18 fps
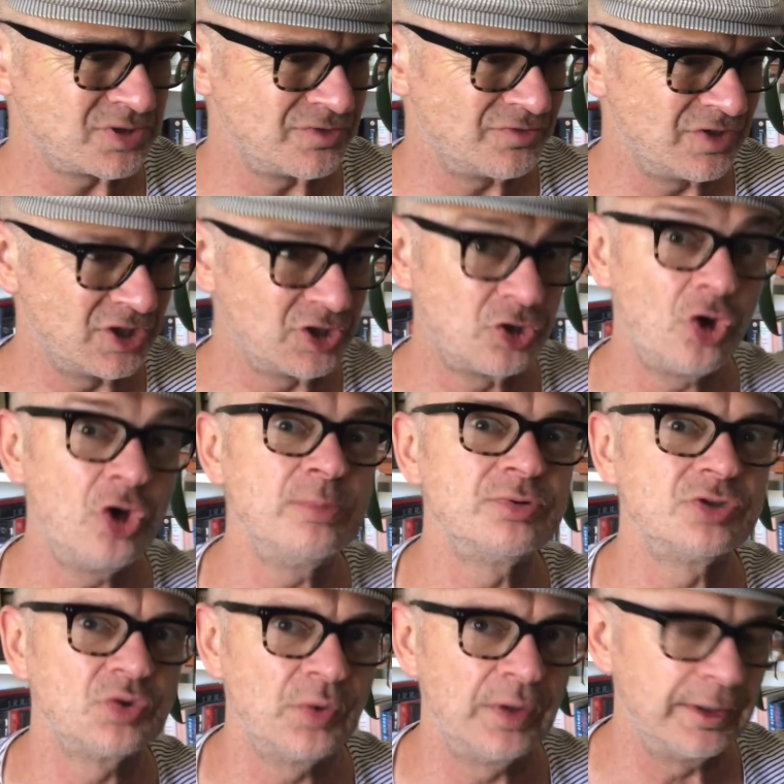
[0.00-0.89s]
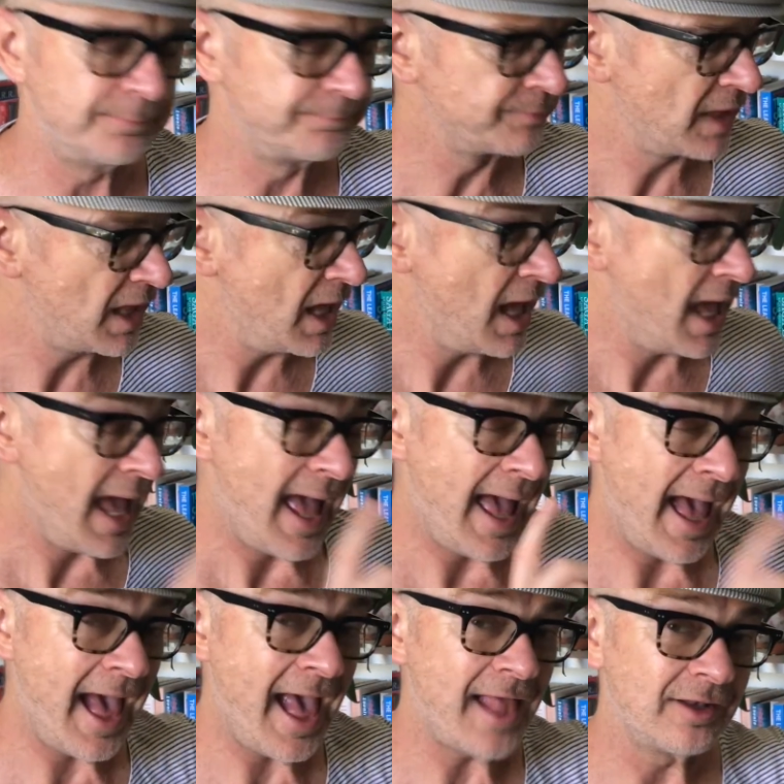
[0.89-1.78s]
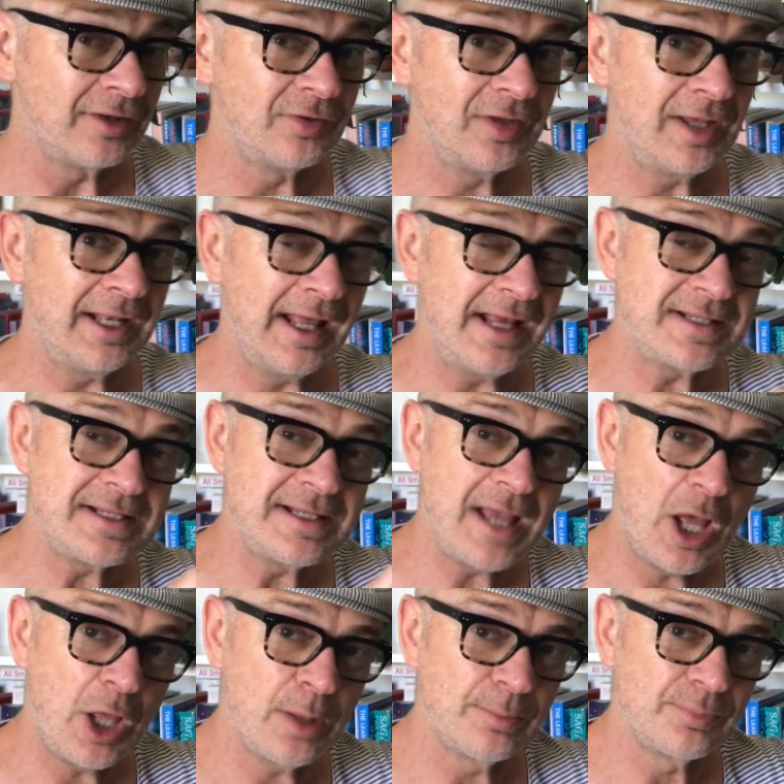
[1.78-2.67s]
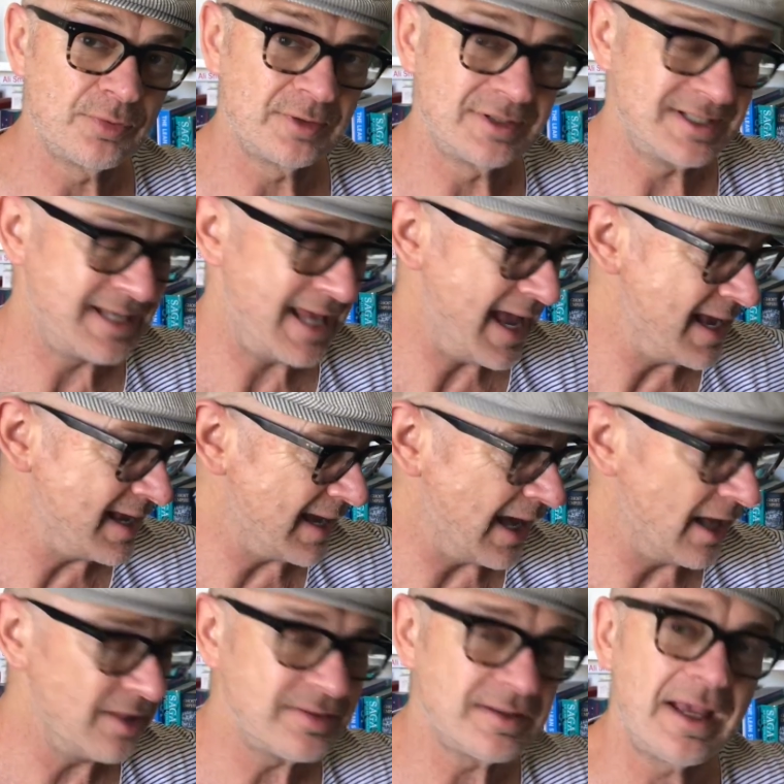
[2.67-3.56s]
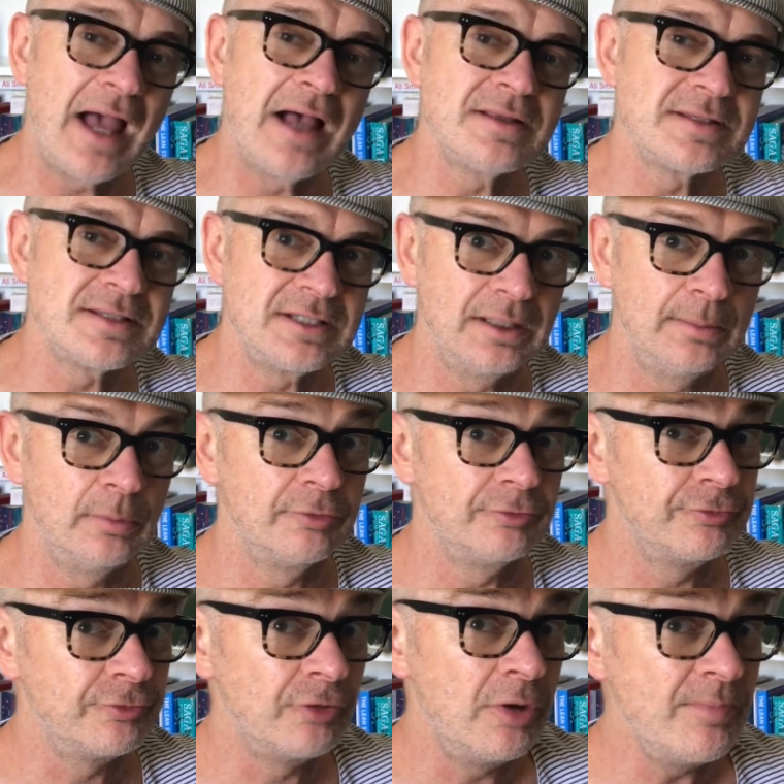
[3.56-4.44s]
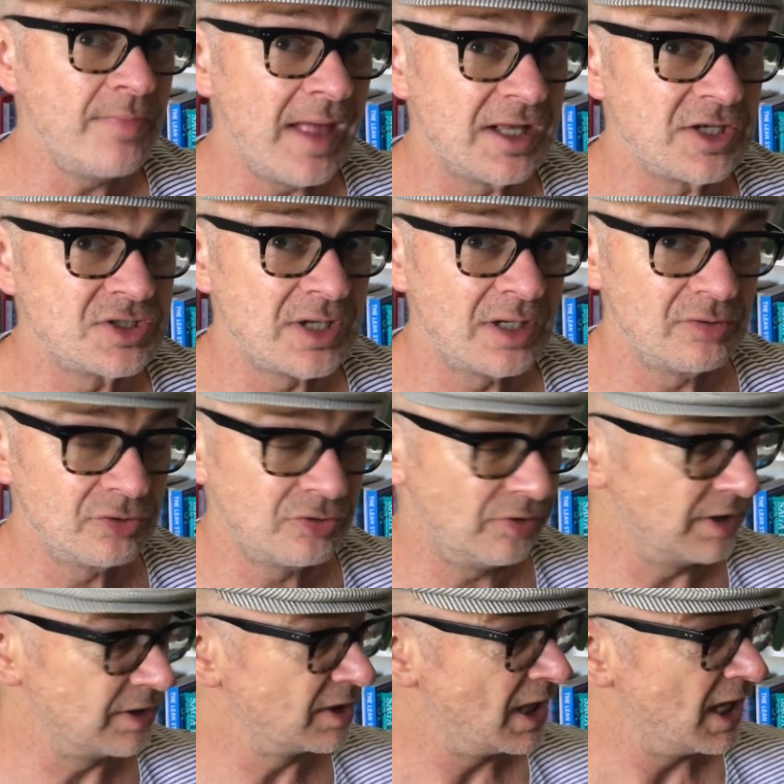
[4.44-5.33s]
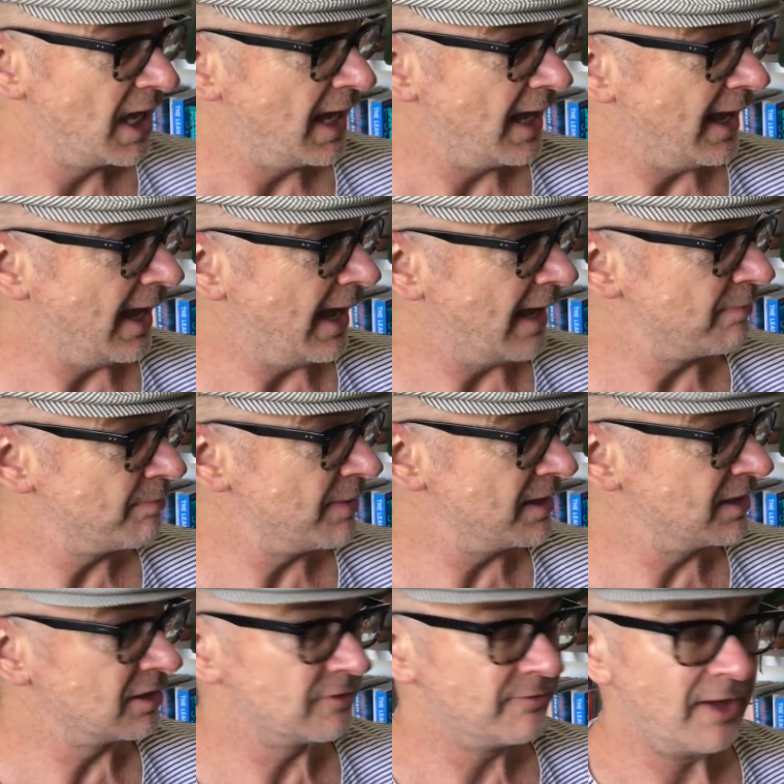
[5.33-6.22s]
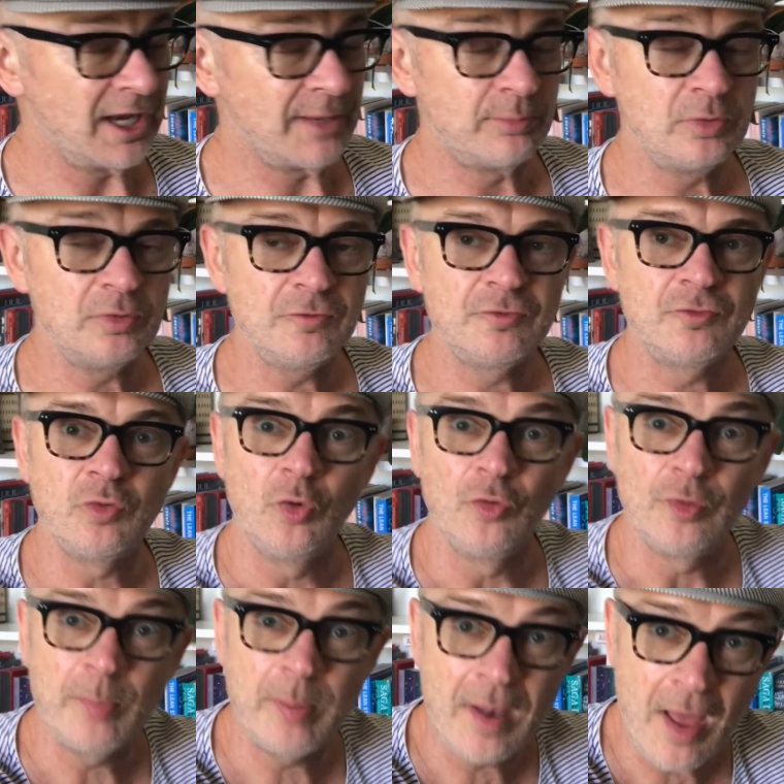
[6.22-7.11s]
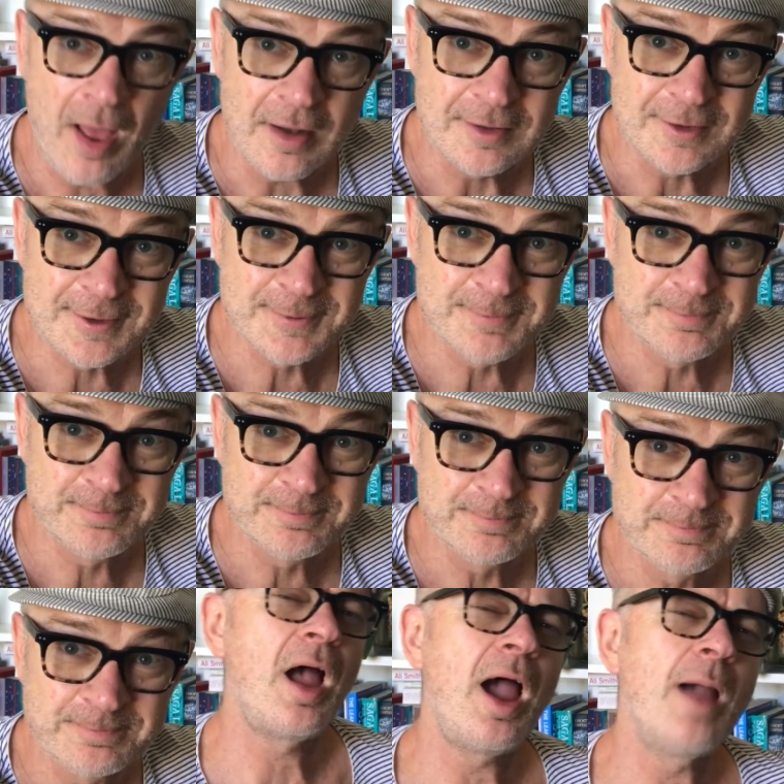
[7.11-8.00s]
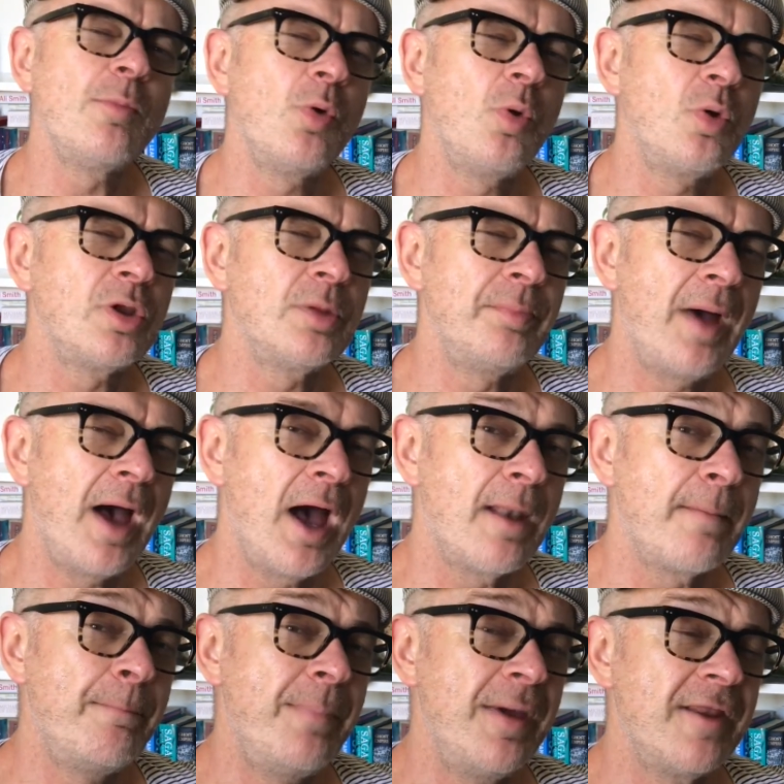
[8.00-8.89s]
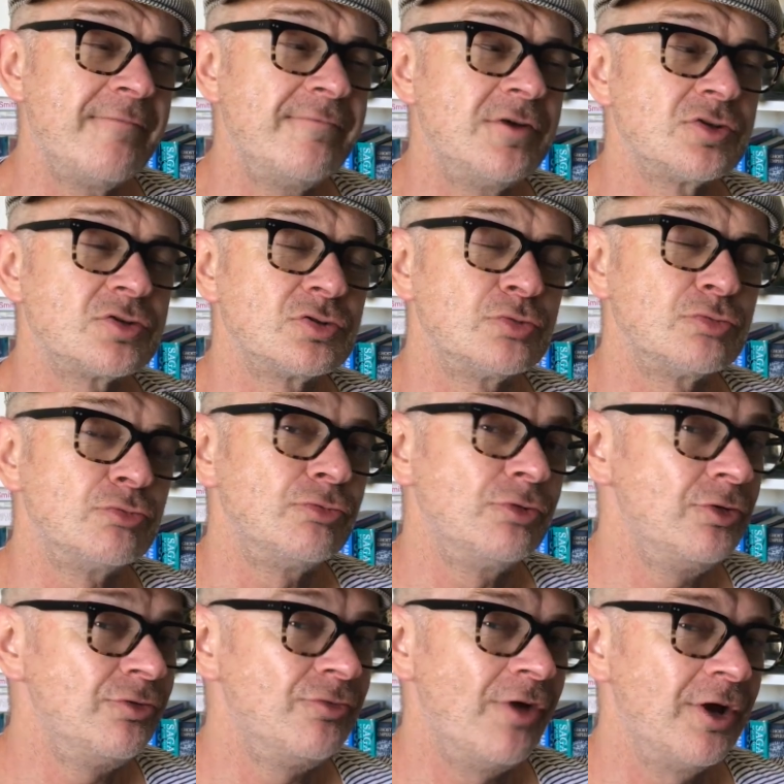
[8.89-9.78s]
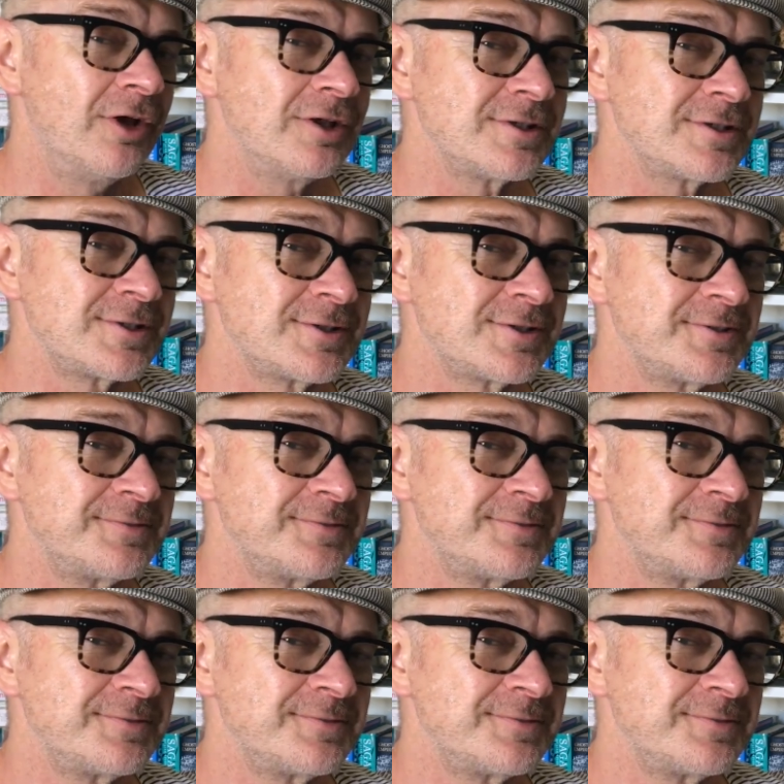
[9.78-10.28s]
of a go-between, and it actually helps take out the calcium from that shell grit and make it available for the plant. I'm all about beneficial root fungus.